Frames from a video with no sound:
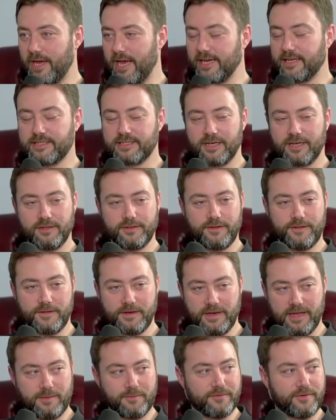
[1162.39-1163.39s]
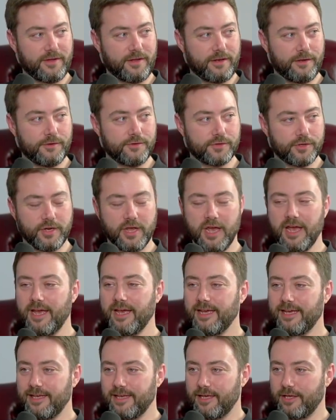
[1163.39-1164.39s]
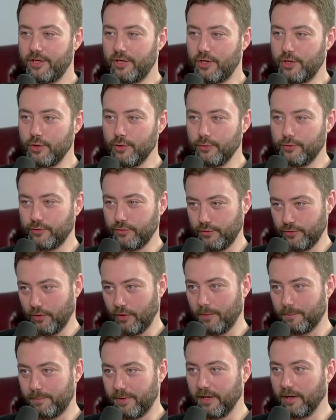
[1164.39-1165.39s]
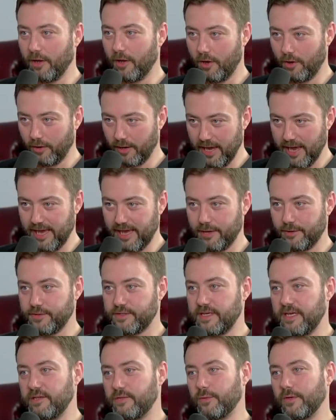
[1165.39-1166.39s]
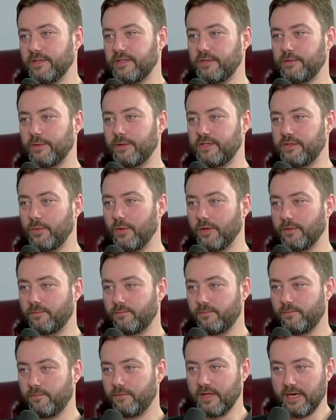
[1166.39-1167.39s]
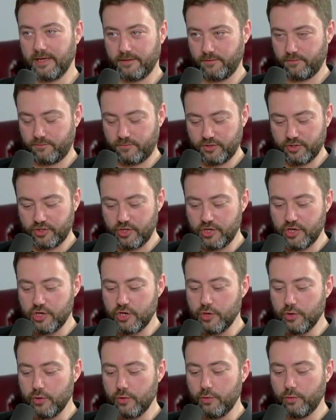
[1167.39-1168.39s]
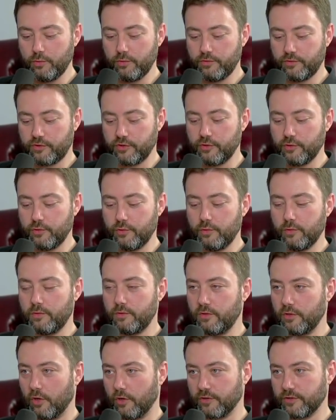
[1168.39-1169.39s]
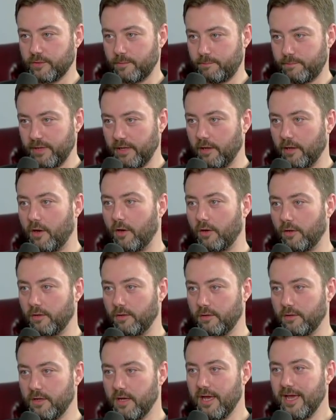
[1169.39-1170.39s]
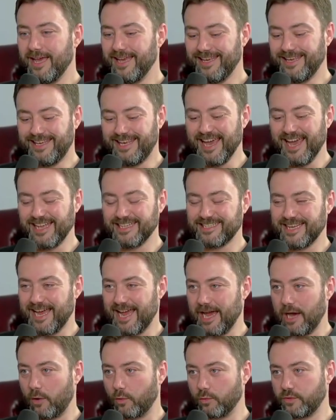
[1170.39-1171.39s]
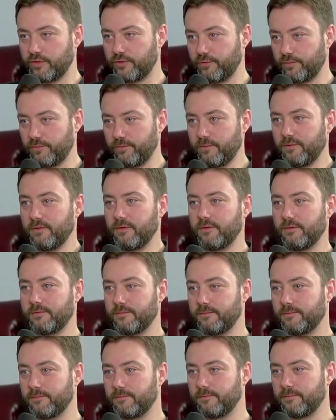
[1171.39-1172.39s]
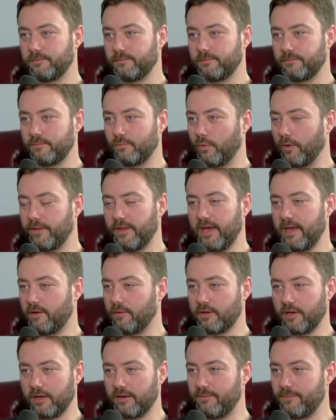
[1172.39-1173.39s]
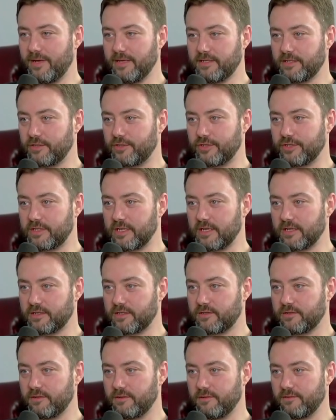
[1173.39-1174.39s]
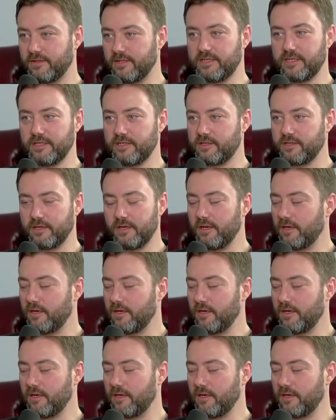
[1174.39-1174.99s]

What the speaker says: Exiled in the name of inclusion. You do not belong. AOC 2021. You do not belong. Get out. What the hell kind of message is this? This is